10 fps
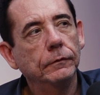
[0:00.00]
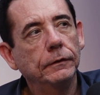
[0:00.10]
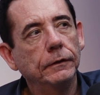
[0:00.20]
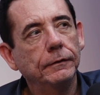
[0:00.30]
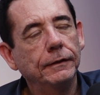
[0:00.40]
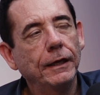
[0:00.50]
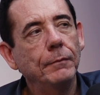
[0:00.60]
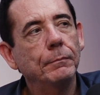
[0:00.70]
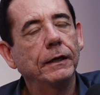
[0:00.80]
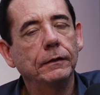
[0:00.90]
the
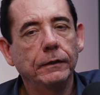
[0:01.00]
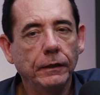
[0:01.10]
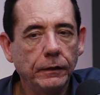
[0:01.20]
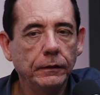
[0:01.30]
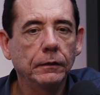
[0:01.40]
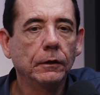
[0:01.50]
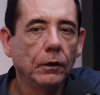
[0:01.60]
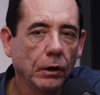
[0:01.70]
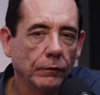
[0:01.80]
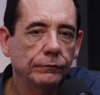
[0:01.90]
day by day
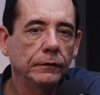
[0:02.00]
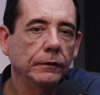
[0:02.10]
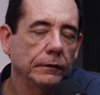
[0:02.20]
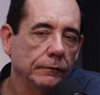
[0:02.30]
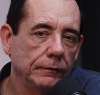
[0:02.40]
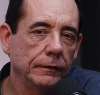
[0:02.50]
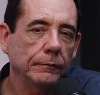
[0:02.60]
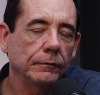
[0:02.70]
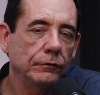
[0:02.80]
of the